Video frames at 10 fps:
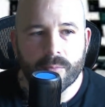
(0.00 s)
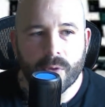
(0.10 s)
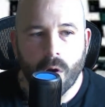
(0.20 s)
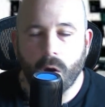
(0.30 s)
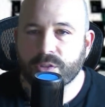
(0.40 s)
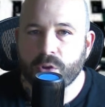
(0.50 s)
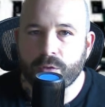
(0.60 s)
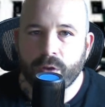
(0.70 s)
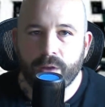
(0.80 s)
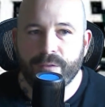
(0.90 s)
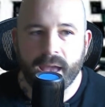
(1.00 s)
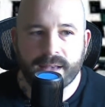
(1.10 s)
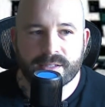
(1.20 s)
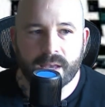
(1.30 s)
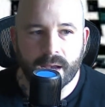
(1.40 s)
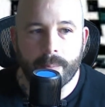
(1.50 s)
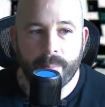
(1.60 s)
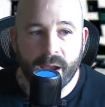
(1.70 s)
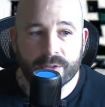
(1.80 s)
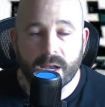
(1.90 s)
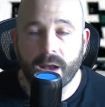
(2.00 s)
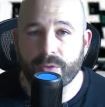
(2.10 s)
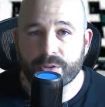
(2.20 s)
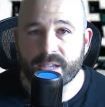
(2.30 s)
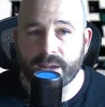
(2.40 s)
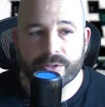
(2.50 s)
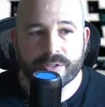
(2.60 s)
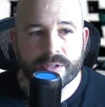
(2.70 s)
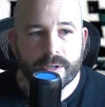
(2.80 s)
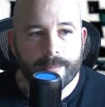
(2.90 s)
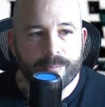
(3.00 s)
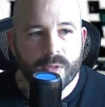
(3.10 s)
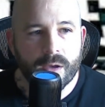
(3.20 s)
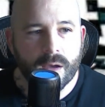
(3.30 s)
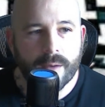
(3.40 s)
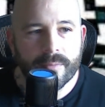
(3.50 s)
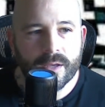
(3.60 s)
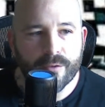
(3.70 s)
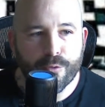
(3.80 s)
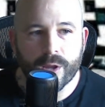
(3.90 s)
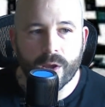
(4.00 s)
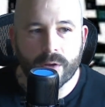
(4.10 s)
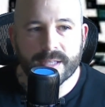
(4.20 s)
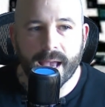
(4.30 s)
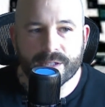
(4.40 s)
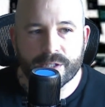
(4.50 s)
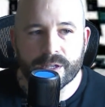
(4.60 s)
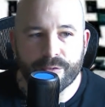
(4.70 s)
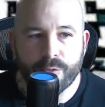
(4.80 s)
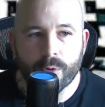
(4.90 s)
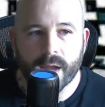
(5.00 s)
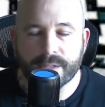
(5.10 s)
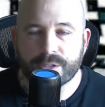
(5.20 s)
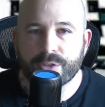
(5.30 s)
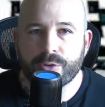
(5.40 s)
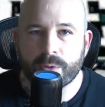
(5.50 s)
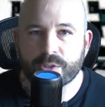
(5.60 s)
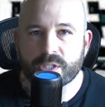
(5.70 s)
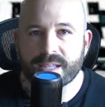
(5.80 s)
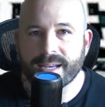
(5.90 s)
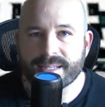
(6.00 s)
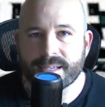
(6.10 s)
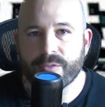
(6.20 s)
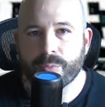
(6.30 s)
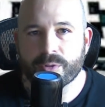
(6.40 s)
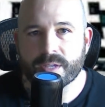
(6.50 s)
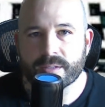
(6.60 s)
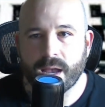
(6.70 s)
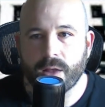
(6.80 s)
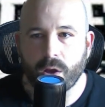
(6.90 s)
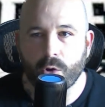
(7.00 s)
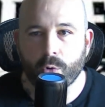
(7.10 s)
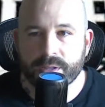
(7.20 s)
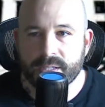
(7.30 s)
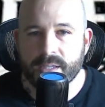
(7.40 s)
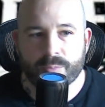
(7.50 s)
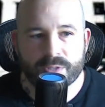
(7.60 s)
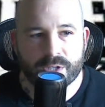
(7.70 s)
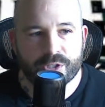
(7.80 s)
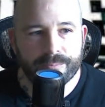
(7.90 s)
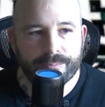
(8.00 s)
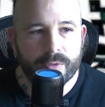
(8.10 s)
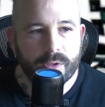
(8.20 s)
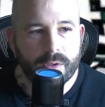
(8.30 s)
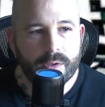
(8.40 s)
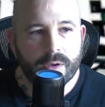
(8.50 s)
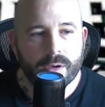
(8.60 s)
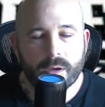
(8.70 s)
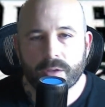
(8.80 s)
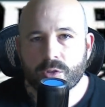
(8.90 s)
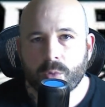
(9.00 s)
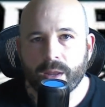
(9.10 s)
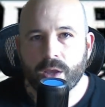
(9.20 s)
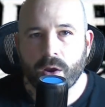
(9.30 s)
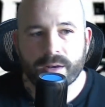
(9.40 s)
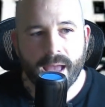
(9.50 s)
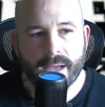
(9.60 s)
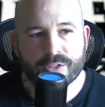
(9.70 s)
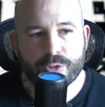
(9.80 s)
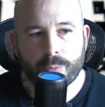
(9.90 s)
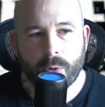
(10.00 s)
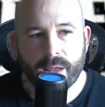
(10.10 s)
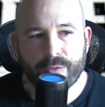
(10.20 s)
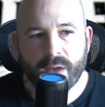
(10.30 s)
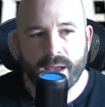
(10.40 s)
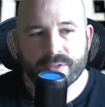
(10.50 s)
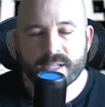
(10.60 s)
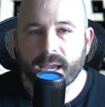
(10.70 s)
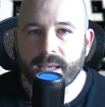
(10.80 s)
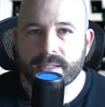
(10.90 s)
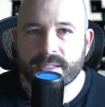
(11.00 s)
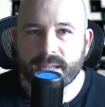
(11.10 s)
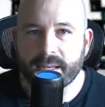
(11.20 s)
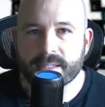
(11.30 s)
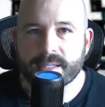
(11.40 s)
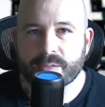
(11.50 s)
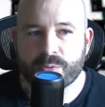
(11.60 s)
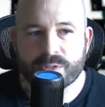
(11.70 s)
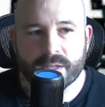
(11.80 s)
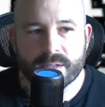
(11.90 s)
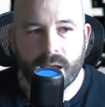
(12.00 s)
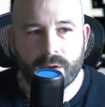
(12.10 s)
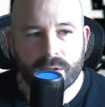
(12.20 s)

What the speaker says: Also very fast compared to other centers. A 40-yard dash, he did in 4.92, which is 97th percentile, according to his position. 20-yard dash, 2.85 seconds, 96th percentile.